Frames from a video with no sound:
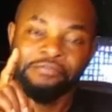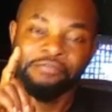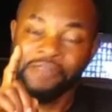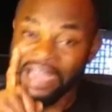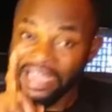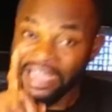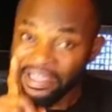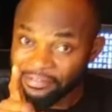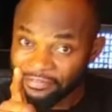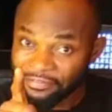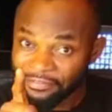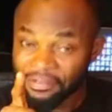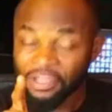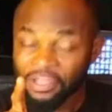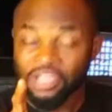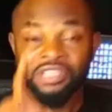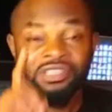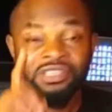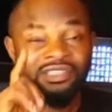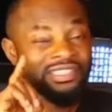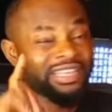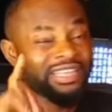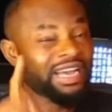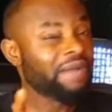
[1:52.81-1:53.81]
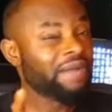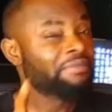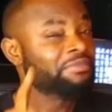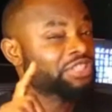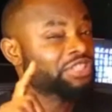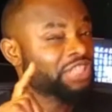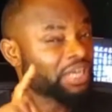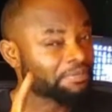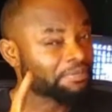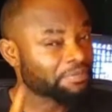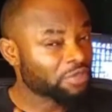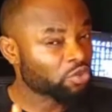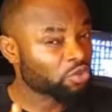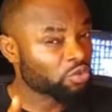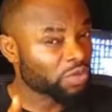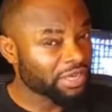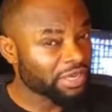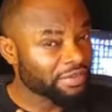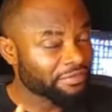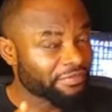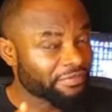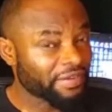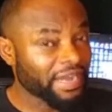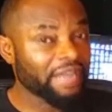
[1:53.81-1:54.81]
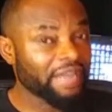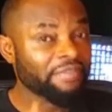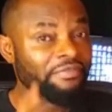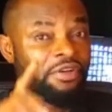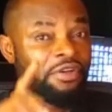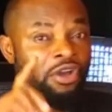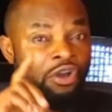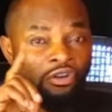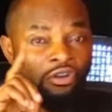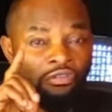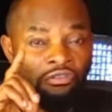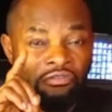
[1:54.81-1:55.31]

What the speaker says: Psalm chapter 25,